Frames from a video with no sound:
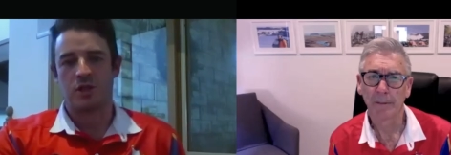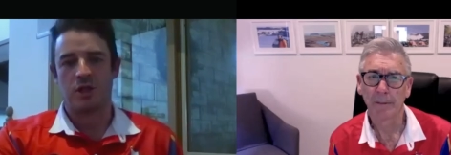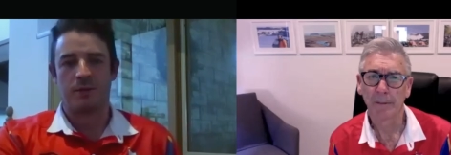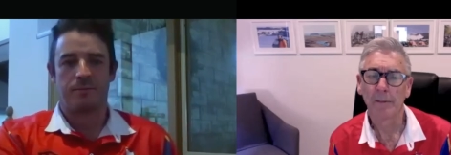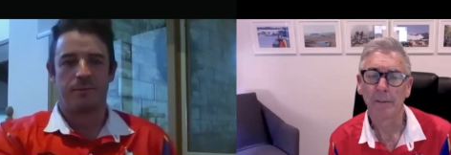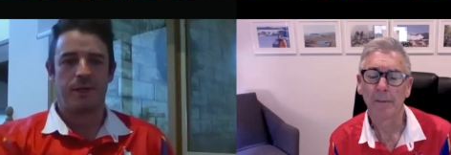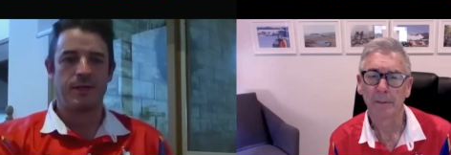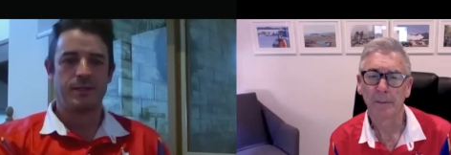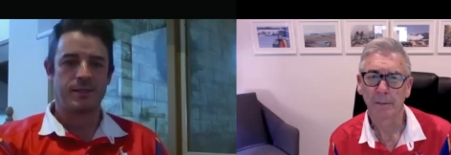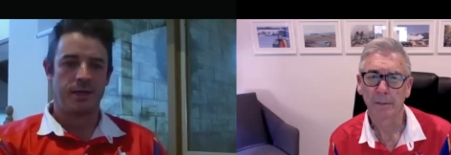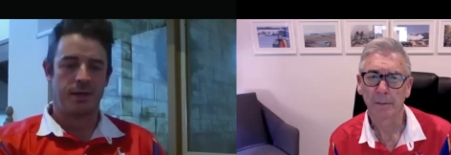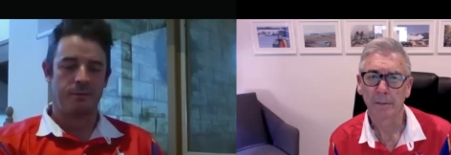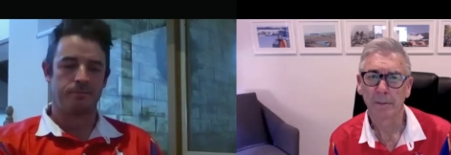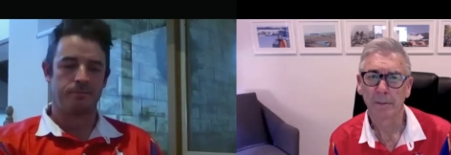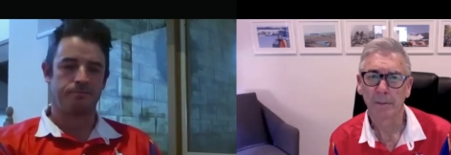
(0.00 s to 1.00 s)
Speaker 1: Sajit. He's
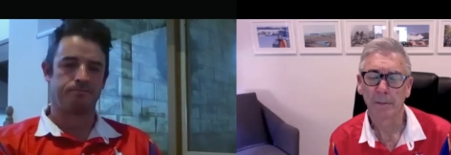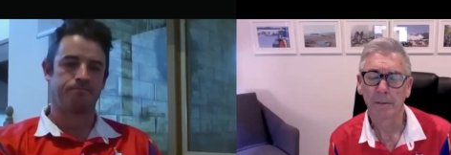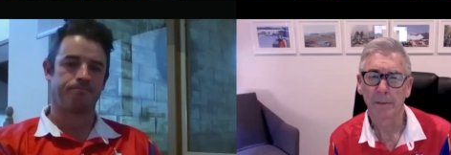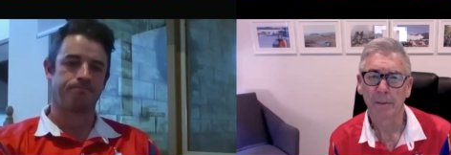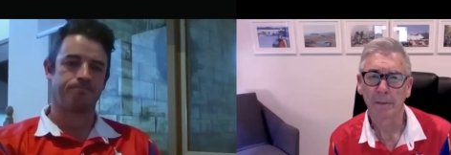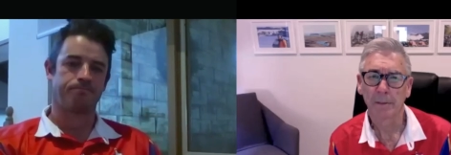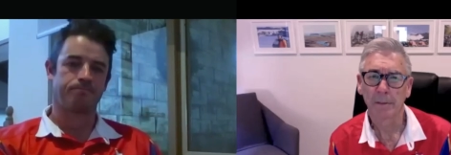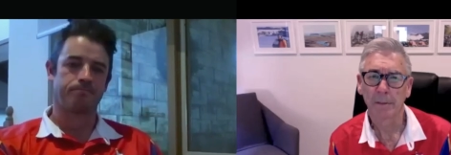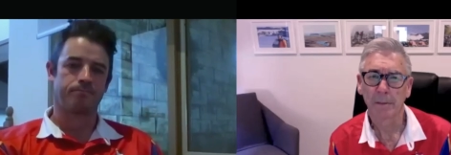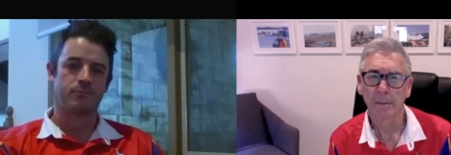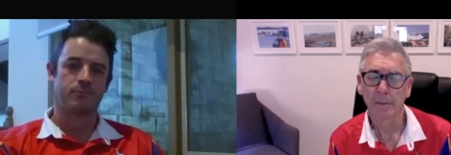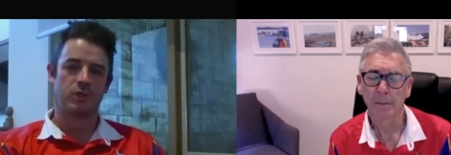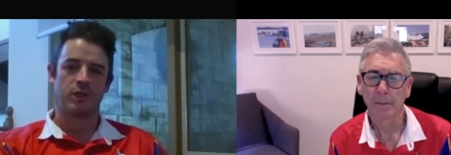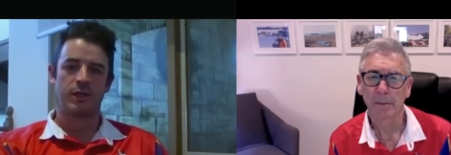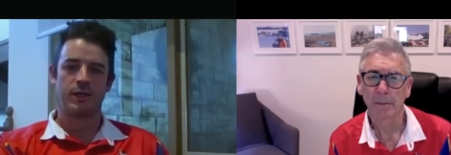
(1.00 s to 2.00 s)
um
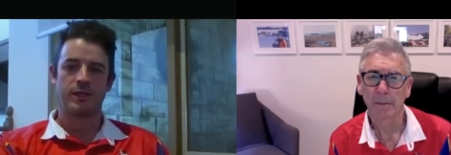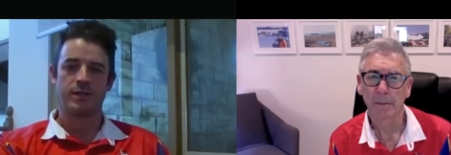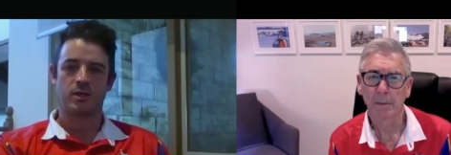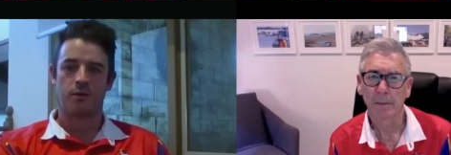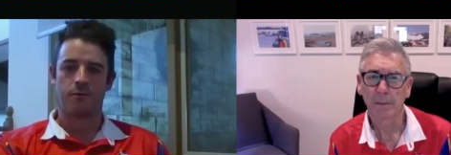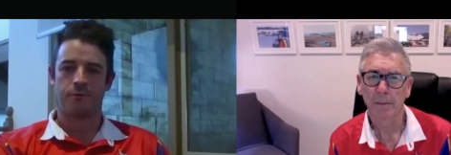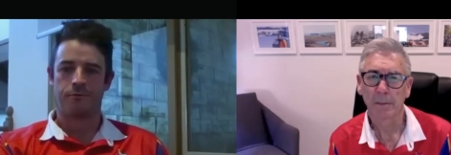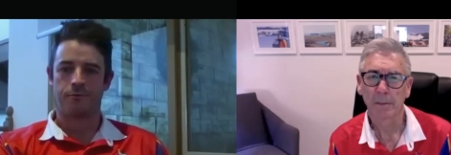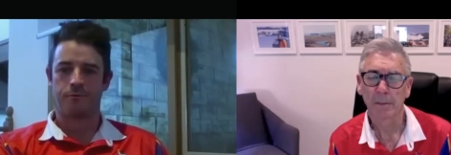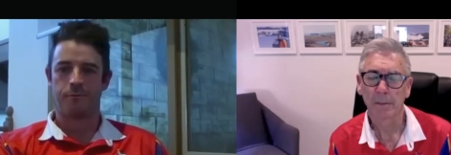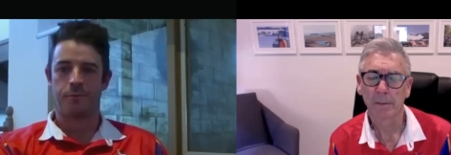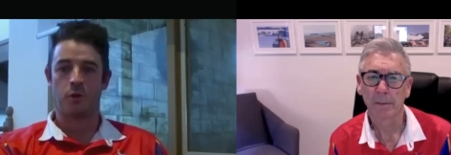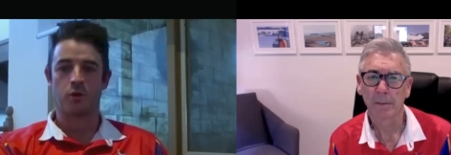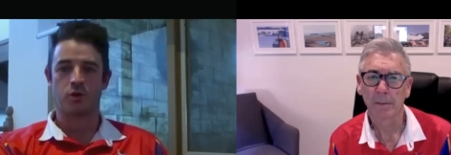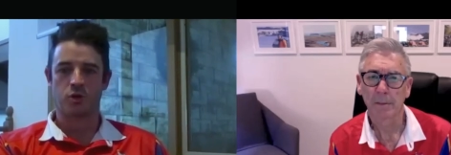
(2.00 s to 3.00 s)
he's got
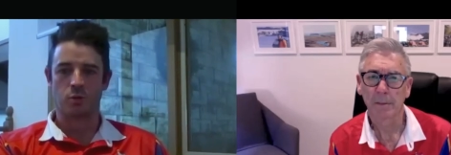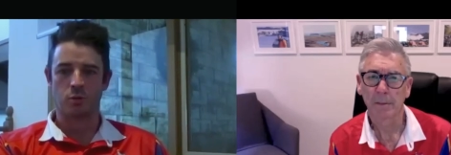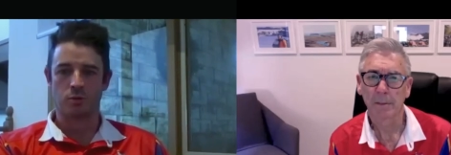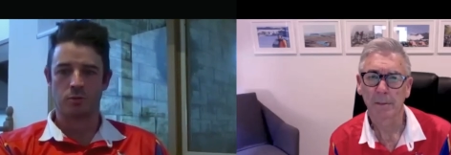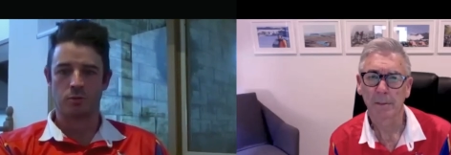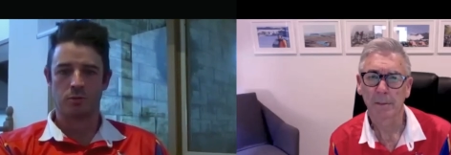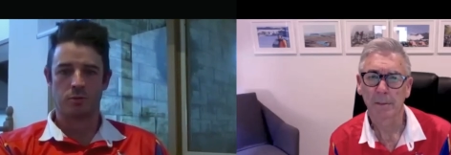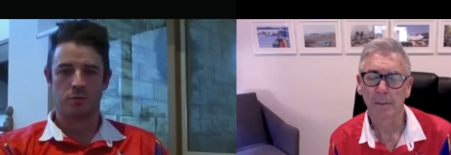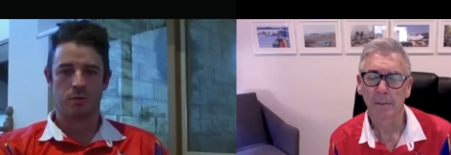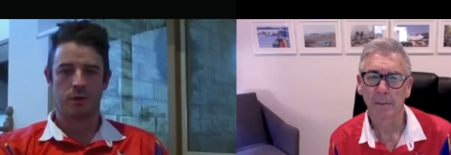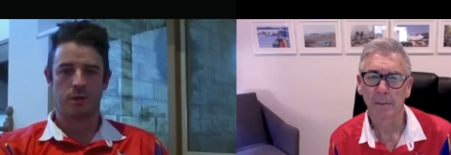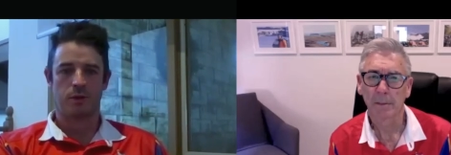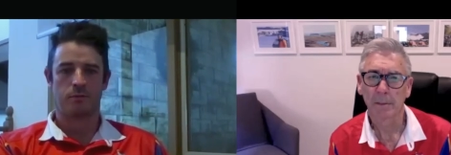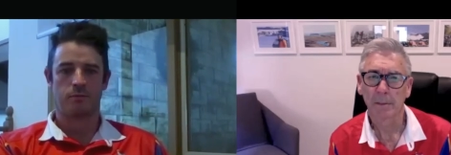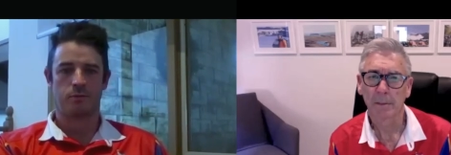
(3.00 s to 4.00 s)
personal
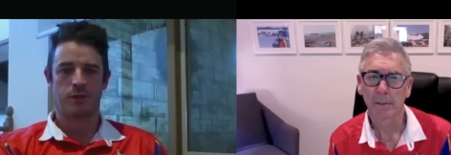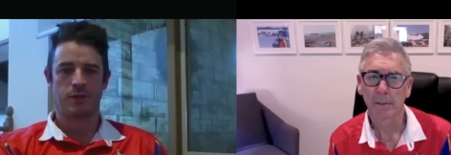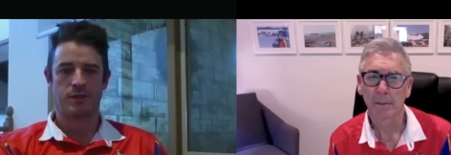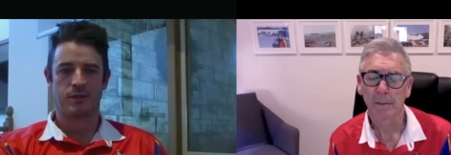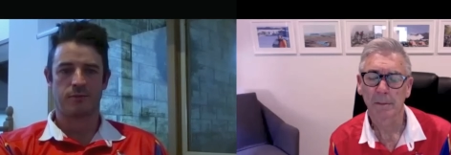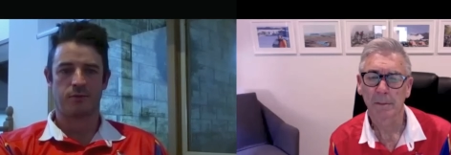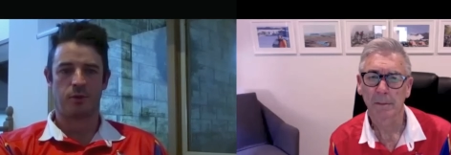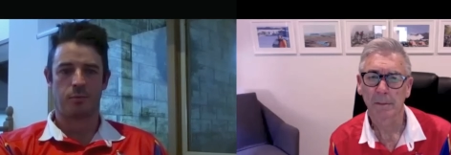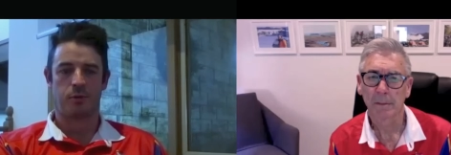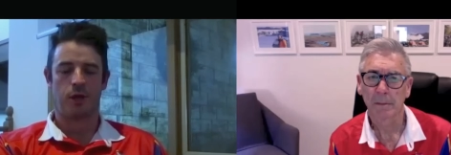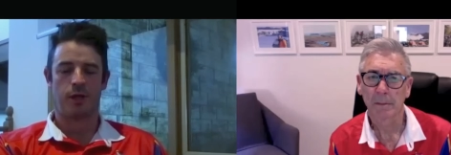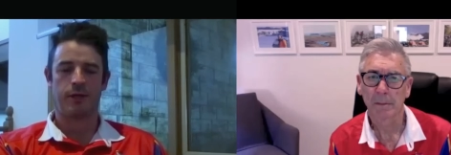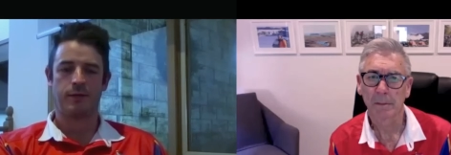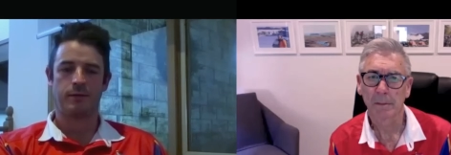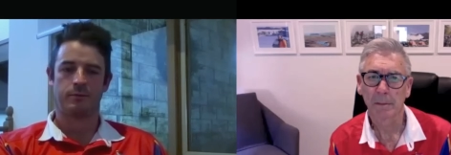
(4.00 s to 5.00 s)
um, reasons for not
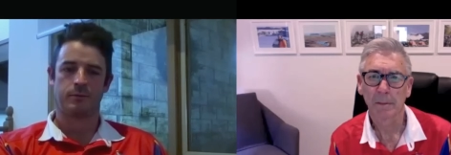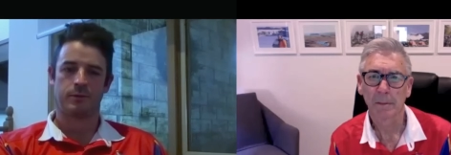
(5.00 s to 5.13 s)
playing.